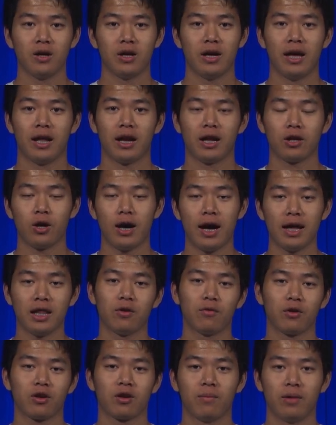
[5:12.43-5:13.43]
and I highly
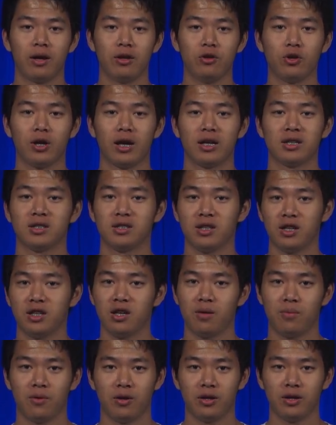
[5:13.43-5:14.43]
recommend you guys study
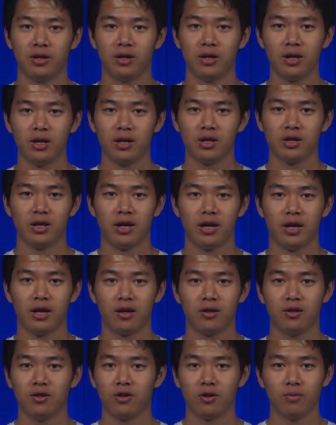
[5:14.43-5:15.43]
up on it
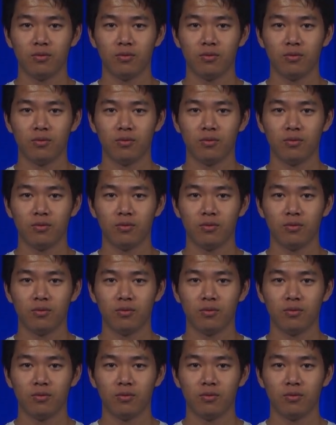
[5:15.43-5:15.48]
and,